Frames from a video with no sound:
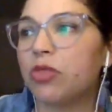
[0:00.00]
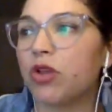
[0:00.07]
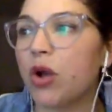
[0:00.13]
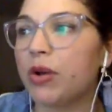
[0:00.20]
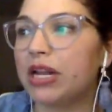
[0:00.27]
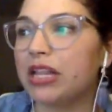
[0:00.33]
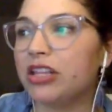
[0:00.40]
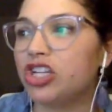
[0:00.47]
throw
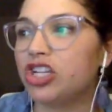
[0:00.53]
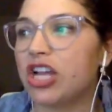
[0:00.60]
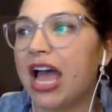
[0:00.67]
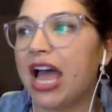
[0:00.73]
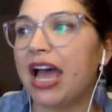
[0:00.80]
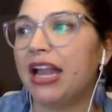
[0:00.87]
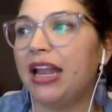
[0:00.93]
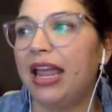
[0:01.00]
it in the
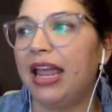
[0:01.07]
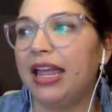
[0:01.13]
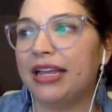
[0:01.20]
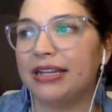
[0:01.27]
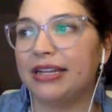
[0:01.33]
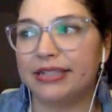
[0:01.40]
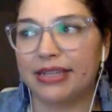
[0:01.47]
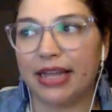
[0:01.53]
chat,
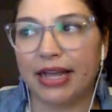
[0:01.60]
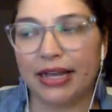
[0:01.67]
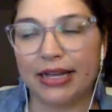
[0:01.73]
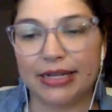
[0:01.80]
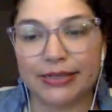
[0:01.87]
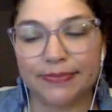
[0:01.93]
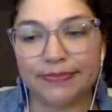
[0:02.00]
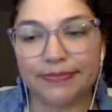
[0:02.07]
and
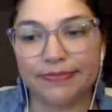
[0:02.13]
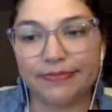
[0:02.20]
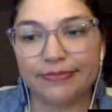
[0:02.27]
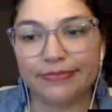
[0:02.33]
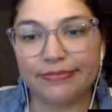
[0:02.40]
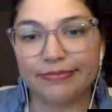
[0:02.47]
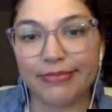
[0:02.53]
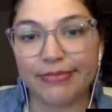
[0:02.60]

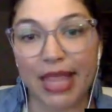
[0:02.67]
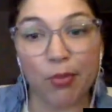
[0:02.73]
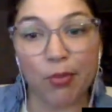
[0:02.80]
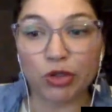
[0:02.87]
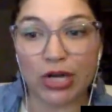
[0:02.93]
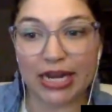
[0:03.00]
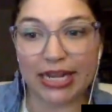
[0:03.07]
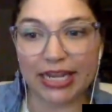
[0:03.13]

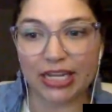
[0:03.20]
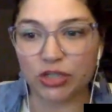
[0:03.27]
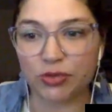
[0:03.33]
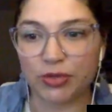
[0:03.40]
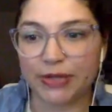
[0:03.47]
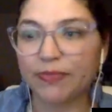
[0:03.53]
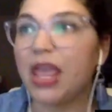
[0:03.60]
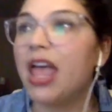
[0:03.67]
we'll try to get to
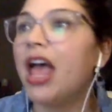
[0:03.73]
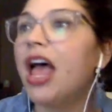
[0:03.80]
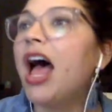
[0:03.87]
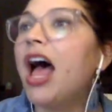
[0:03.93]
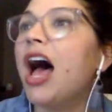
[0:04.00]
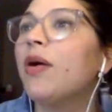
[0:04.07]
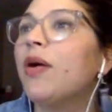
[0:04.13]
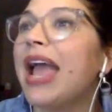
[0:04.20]
it.
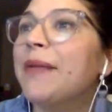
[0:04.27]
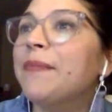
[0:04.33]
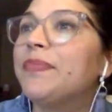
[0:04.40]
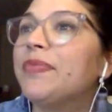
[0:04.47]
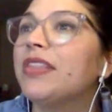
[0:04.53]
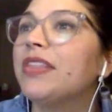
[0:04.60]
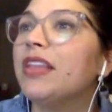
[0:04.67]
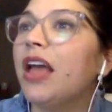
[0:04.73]
Okay,
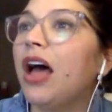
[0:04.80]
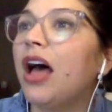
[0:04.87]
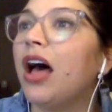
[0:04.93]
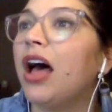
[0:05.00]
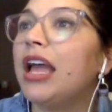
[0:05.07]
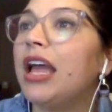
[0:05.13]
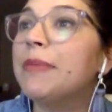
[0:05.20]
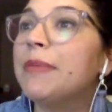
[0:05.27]

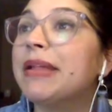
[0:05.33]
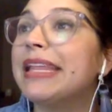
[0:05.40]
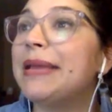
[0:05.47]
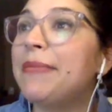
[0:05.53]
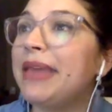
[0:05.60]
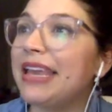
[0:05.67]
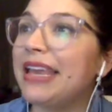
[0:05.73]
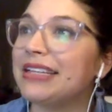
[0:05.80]
Emily
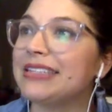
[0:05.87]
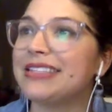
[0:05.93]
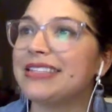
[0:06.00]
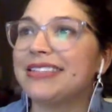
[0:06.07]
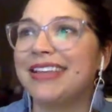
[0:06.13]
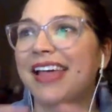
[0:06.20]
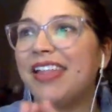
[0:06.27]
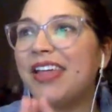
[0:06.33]
Meeks.
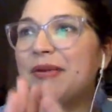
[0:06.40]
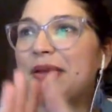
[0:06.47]
Hello,